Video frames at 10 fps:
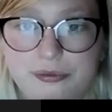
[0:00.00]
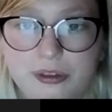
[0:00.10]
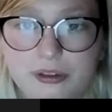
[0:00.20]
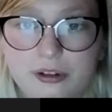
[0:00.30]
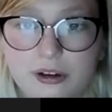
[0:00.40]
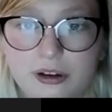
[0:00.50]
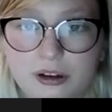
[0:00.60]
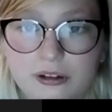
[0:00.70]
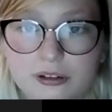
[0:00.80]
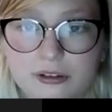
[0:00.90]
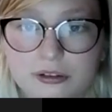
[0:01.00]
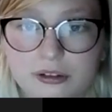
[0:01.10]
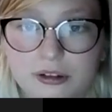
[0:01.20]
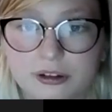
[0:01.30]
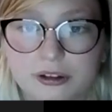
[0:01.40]

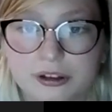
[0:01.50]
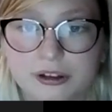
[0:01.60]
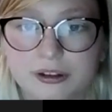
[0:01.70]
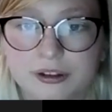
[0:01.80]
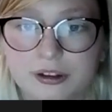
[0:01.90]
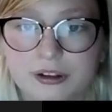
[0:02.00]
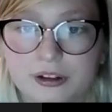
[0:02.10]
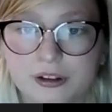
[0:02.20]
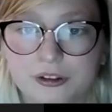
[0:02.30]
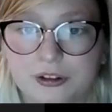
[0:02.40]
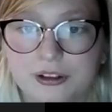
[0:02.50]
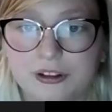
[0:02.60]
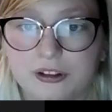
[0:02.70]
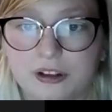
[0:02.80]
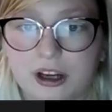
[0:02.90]
Or are you trying
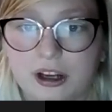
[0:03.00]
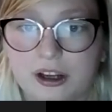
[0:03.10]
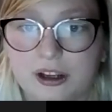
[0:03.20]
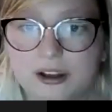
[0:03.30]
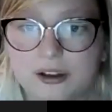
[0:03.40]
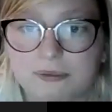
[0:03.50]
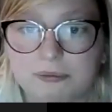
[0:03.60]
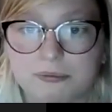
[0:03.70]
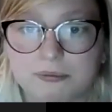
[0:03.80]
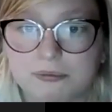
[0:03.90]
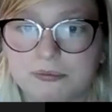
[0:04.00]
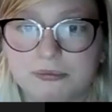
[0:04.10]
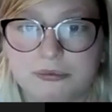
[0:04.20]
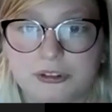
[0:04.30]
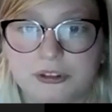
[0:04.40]
to
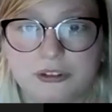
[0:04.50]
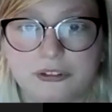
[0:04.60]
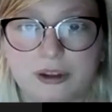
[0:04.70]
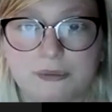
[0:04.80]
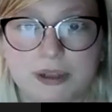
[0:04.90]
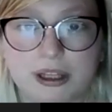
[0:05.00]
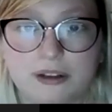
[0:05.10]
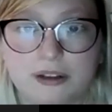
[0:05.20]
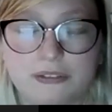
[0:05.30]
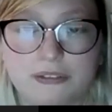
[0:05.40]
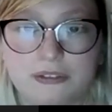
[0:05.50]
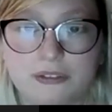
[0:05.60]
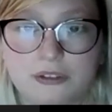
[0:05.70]
do something else?